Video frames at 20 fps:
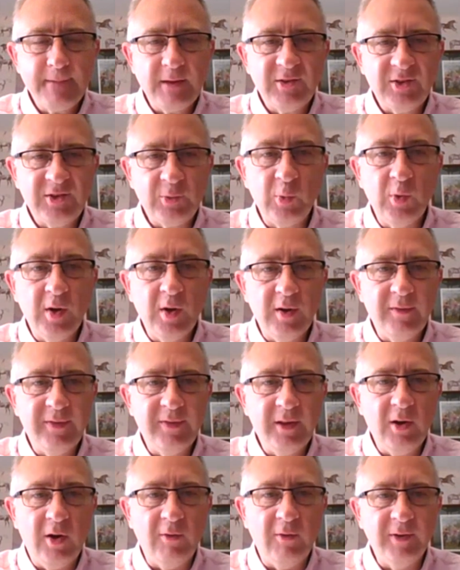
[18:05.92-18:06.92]
swerve
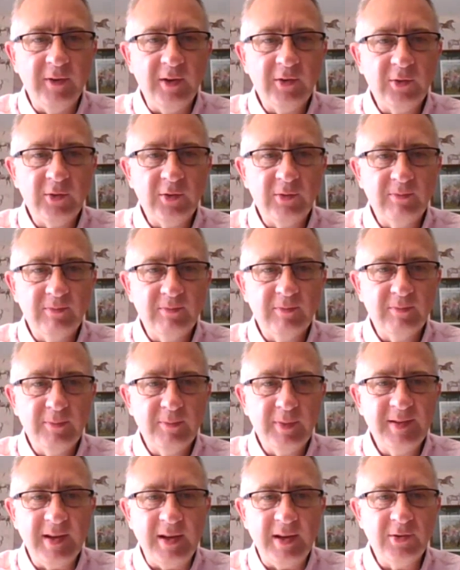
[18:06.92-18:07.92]
the obvious
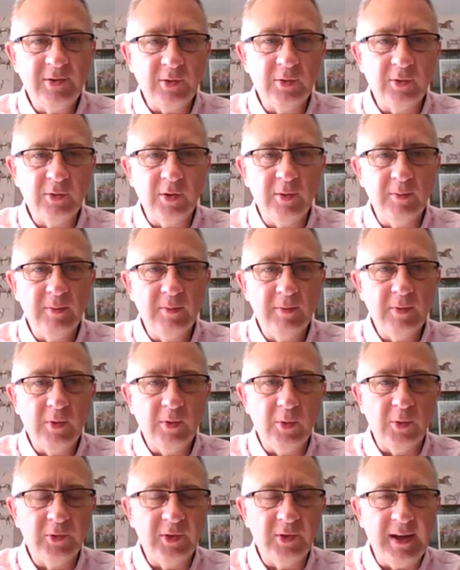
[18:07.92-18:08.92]
potential group
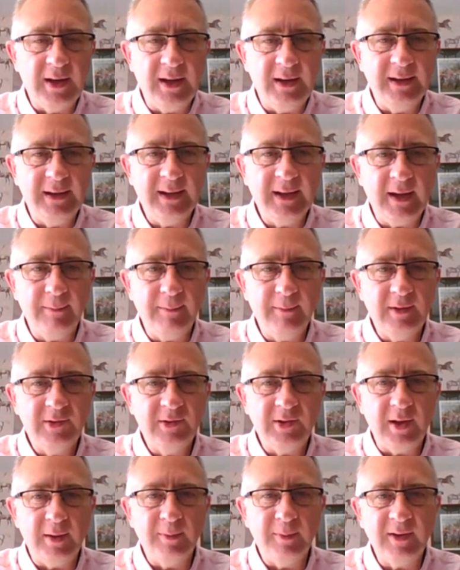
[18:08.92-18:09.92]
horse in a handicap in the
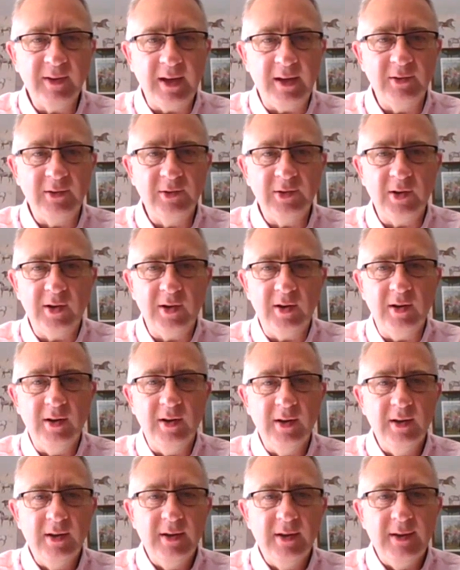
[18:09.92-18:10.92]
shape of Khanjar
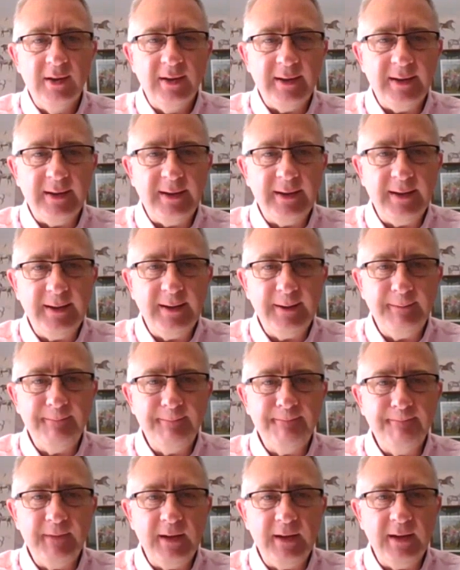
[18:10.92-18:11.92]

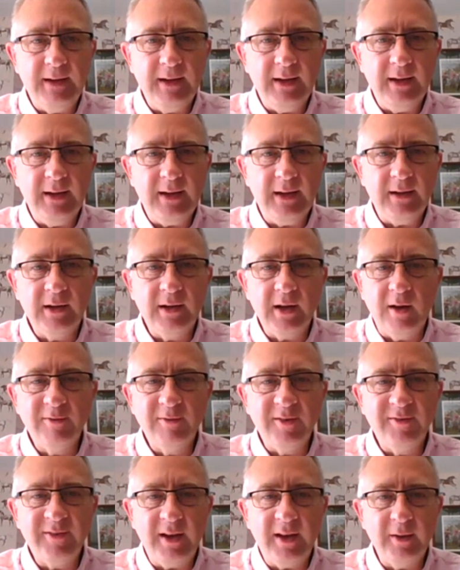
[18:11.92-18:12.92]
and go
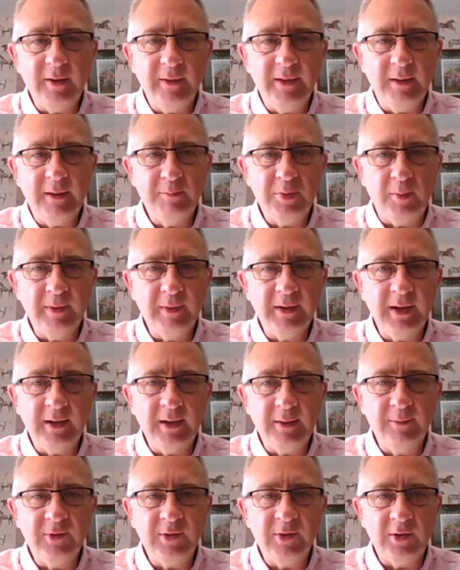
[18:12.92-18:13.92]
for value, and then probably
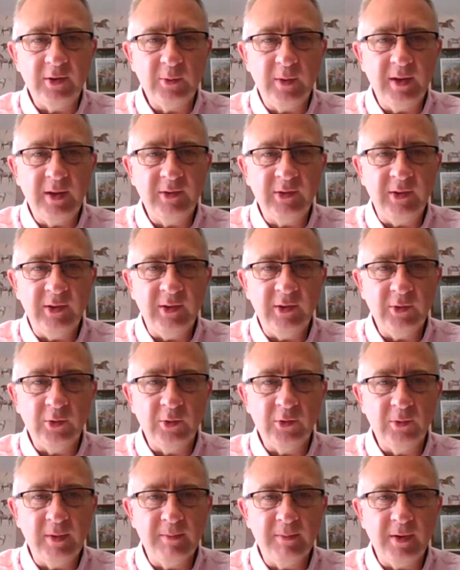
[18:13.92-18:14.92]
kick themselves when they see this
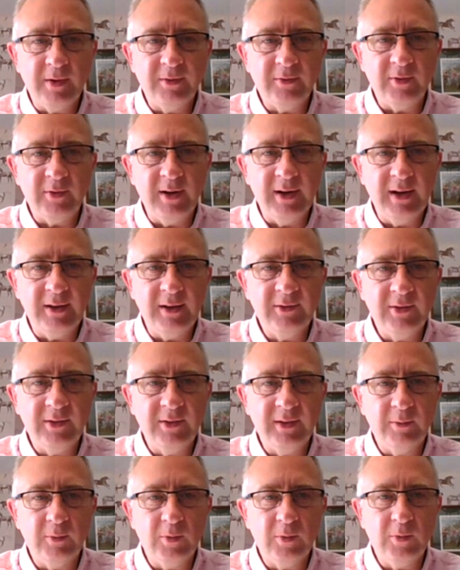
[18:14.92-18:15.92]
horse win by 3 lengths
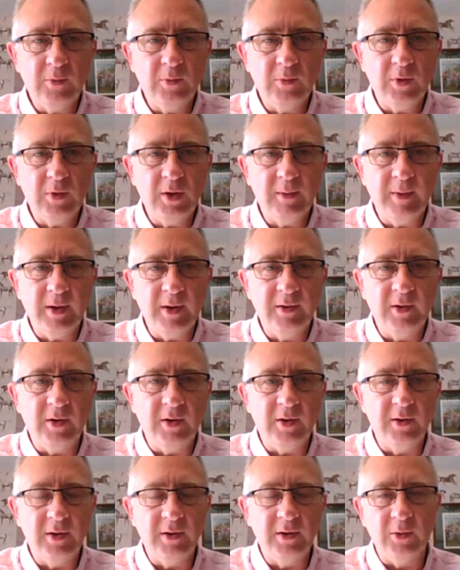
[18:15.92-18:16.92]
and think, why am I not
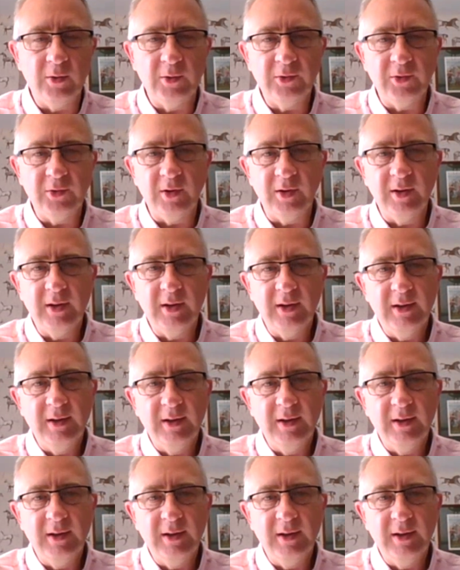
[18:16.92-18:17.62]
on a horse that